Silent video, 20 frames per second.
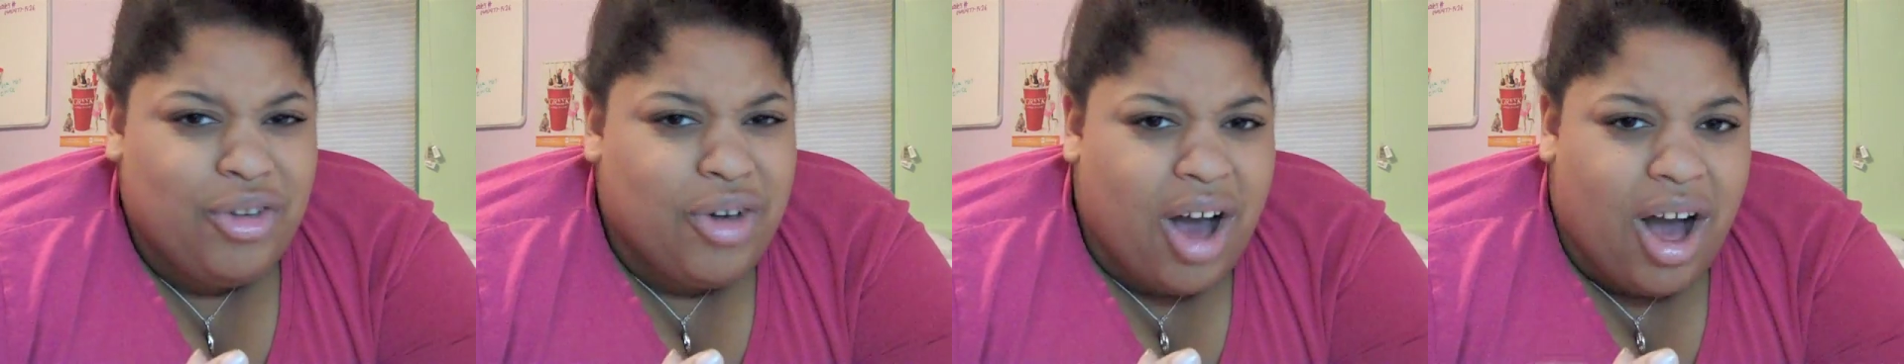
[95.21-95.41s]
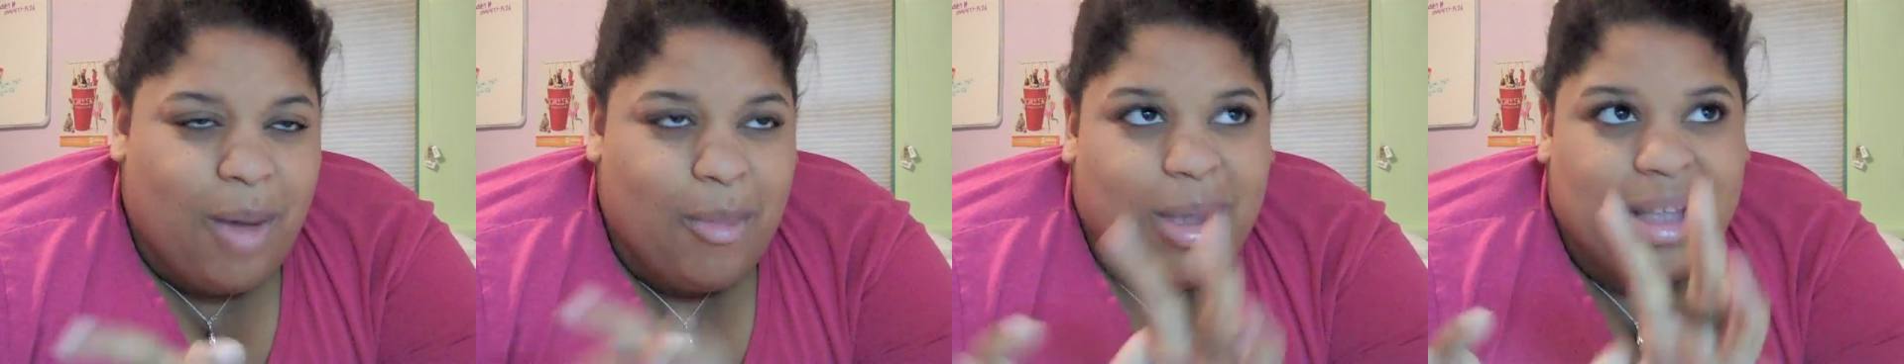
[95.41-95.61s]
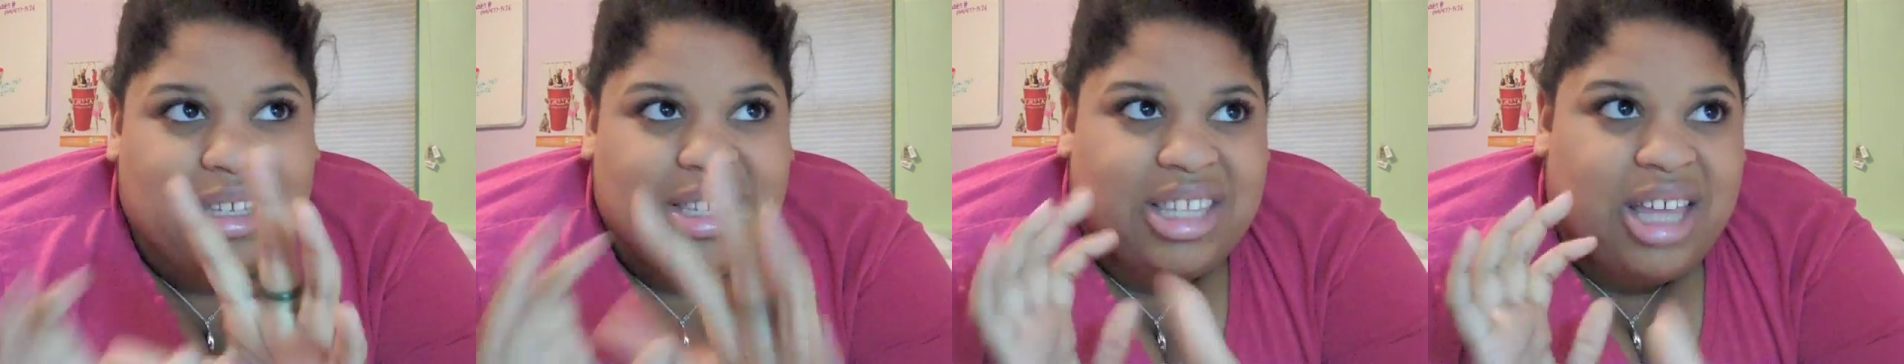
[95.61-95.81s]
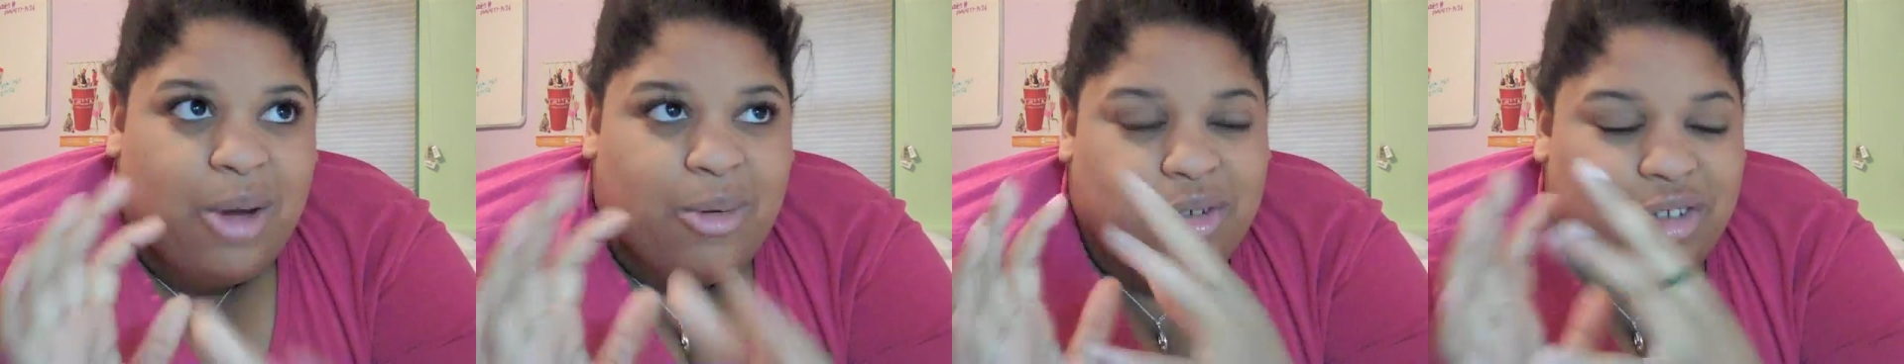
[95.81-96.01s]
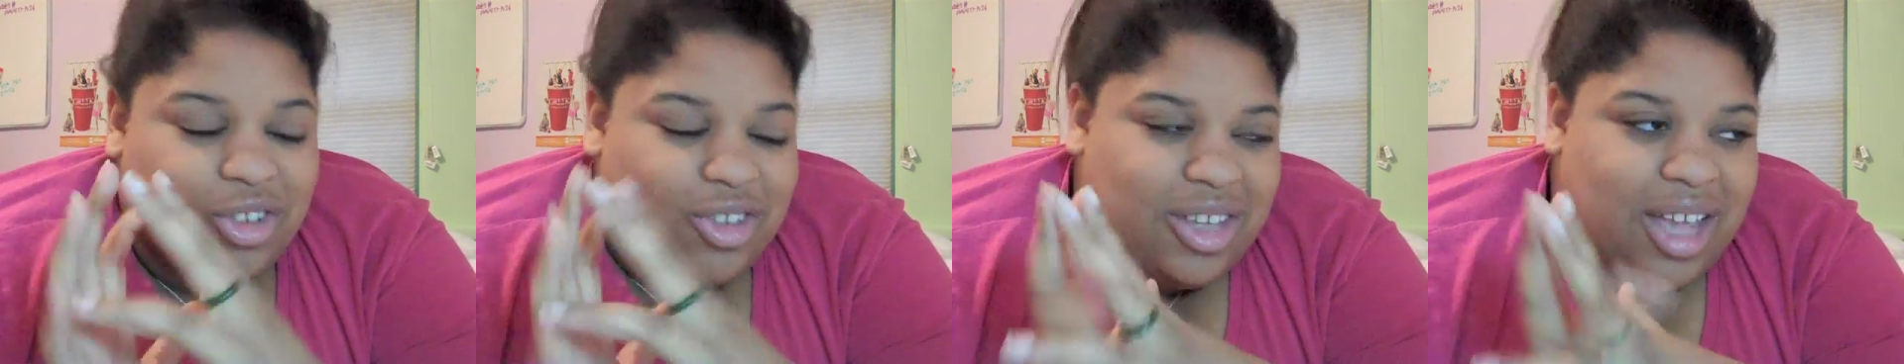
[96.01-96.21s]
comments that
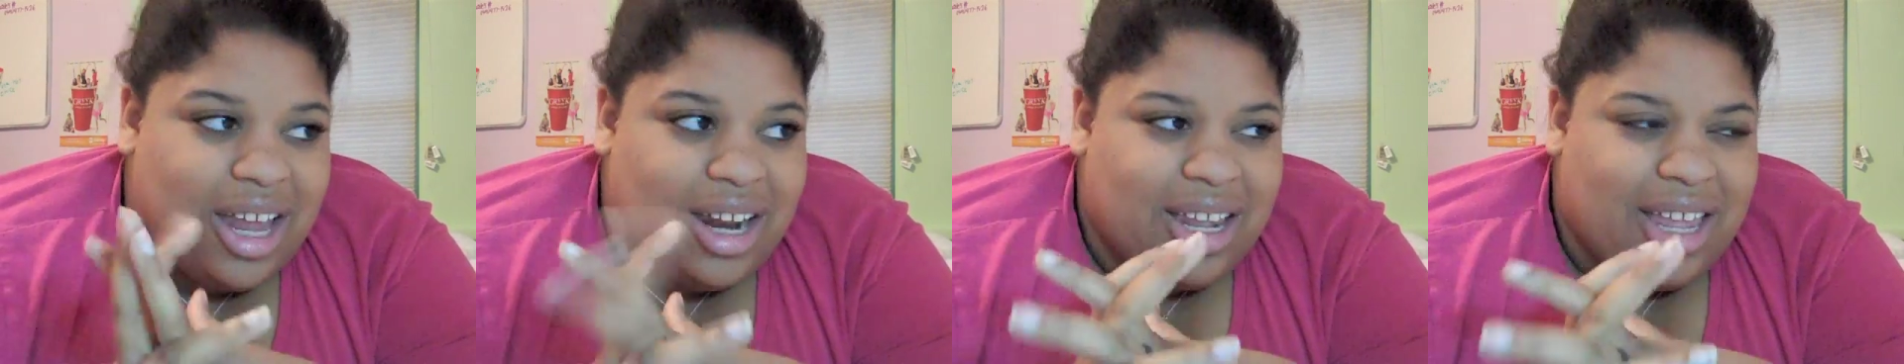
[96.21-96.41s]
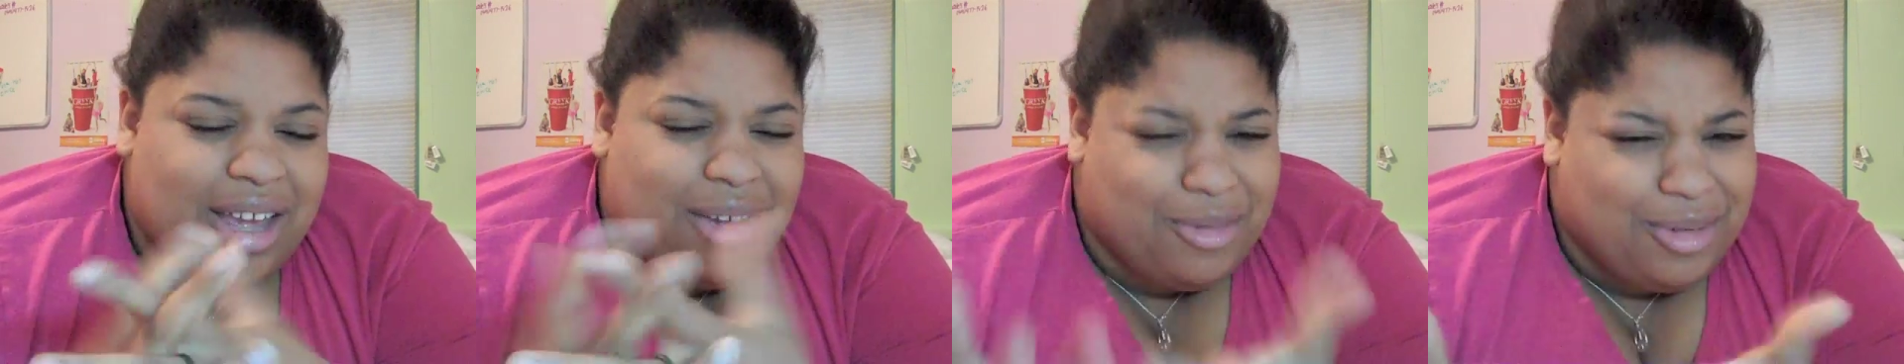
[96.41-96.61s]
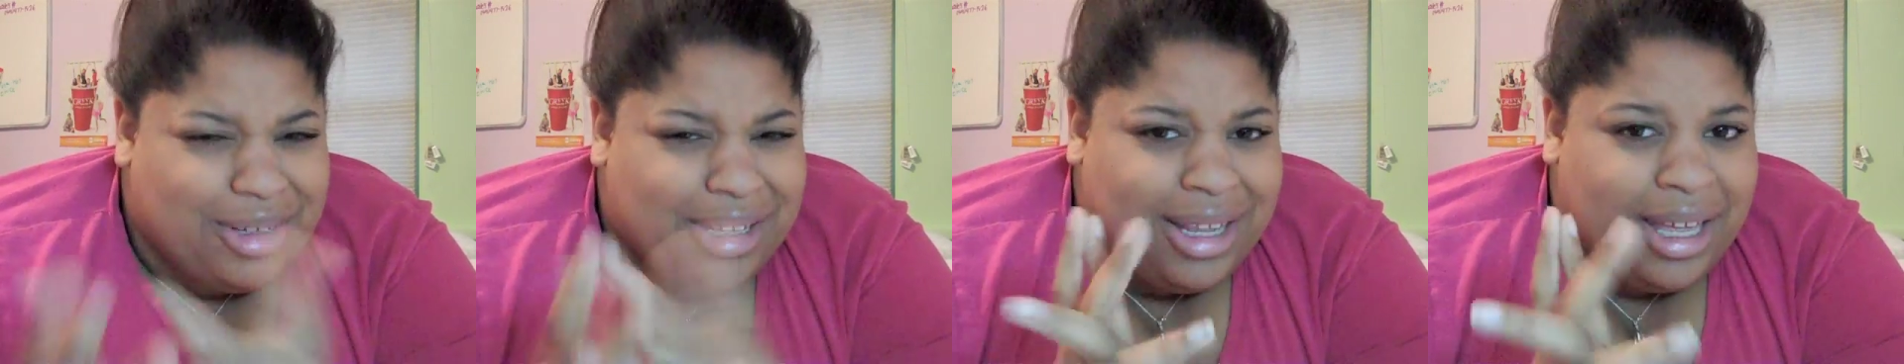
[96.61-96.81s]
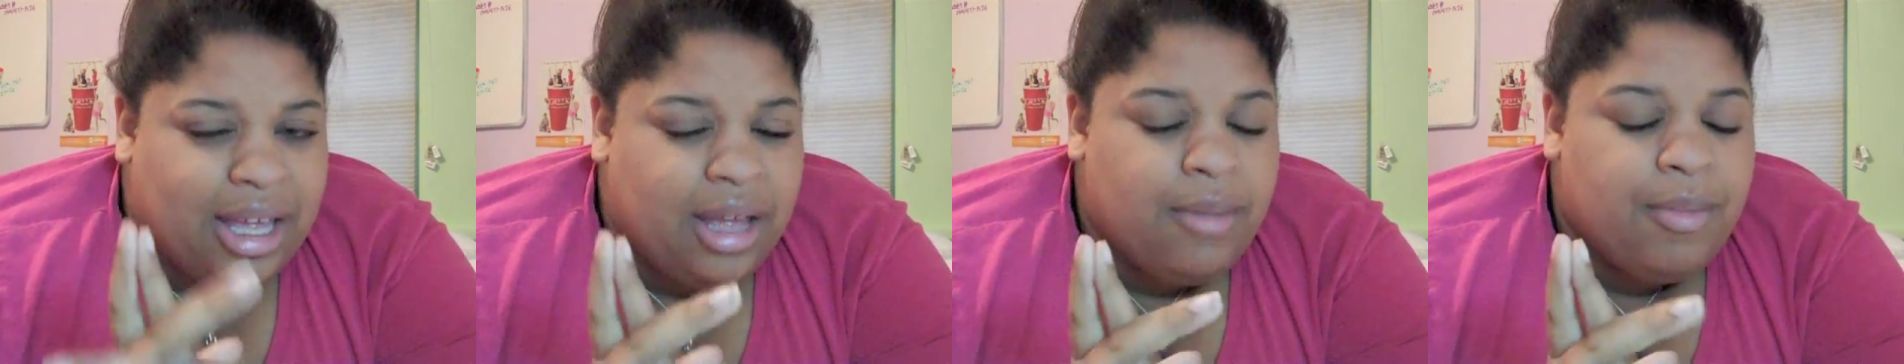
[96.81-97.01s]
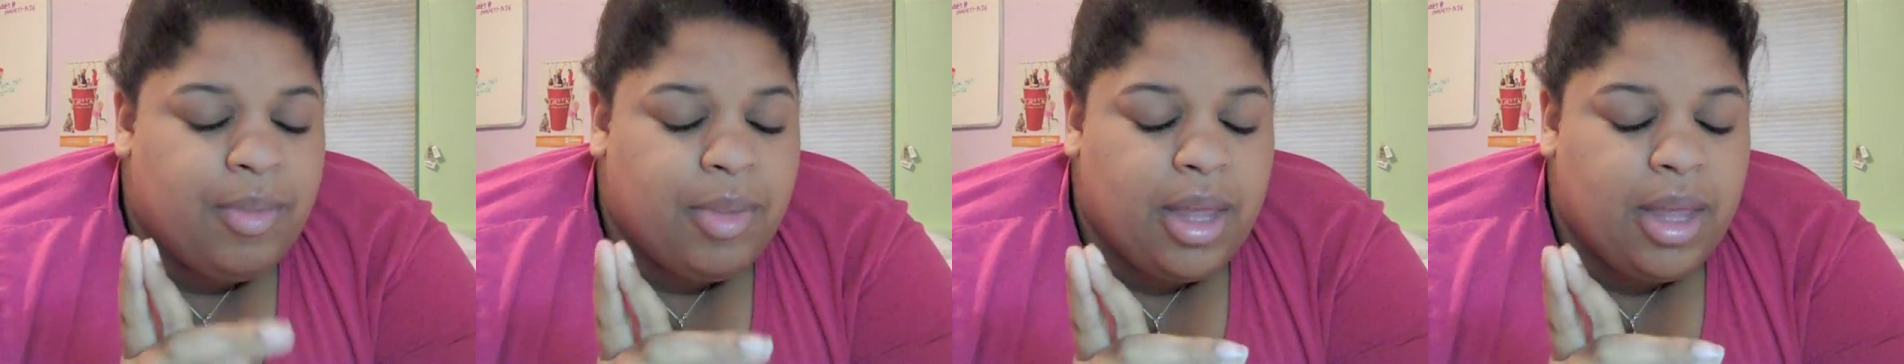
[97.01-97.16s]
were just kind of like, really?